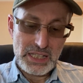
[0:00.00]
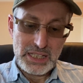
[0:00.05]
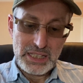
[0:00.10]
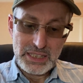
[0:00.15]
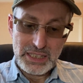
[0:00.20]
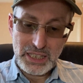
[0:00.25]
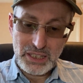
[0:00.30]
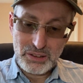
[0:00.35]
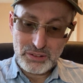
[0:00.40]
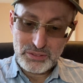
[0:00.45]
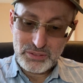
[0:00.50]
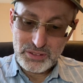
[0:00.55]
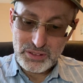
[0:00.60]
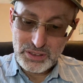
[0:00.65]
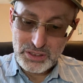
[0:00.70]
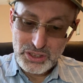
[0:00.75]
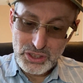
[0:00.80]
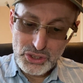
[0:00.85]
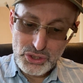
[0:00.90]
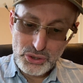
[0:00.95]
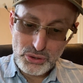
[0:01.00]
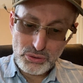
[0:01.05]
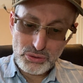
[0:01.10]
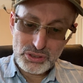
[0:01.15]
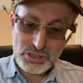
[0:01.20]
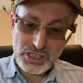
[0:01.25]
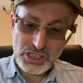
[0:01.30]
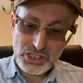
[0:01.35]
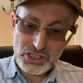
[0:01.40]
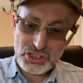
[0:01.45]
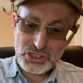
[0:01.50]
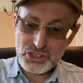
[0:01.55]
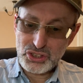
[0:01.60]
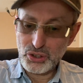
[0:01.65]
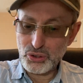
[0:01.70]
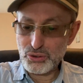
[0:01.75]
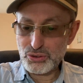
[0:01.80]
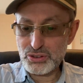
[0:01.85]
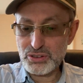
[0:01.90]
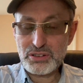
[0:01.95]
Now, the juice he's
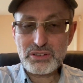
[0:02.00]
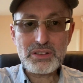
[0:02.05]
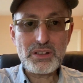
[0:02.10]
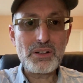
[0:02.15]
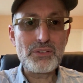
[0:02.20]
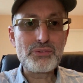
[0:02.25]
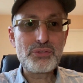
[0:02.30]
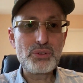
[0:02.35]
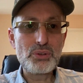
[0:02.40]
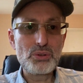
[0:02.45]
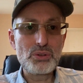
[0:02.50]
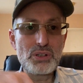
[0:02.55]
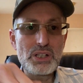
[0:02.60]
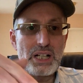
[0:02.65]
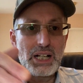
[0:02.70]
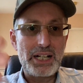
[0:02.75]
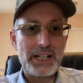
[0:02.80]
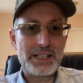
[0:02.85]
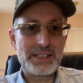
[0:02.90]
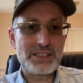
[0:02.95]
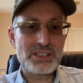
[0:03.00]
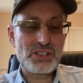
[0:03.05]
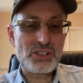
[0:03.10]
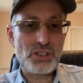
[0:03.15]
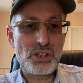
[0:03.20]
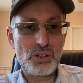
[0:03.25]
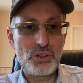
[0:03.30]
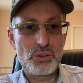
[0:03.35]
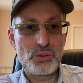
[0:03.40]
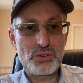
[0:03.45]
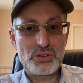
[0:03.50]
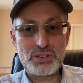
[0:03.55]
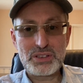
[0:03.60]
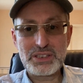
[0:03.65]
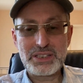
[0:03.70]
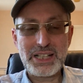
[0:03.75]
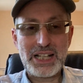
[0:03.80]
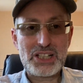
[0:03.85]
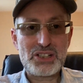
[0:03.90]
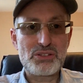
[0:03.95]
chosen, a few guys
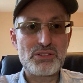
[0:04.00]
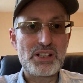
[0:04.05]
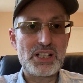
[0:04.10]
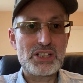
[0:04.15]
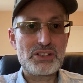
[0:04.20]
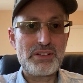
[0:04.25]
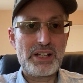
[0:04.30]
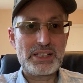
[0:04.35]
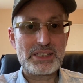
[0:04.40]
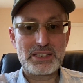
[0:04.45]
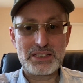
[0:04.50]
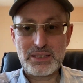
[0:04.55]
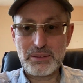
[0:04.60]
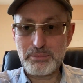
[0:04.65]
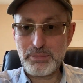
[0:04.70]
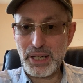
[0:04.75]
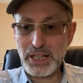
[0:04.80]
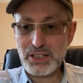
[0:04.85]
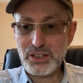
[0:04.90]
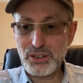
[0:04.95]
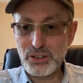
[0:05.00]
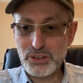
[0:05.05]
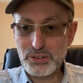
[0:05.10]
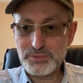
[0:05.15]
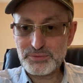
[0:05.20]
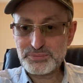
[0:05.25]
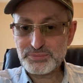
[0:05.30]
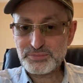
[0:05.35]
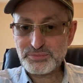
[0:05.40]
chose naturally extracted tobacco.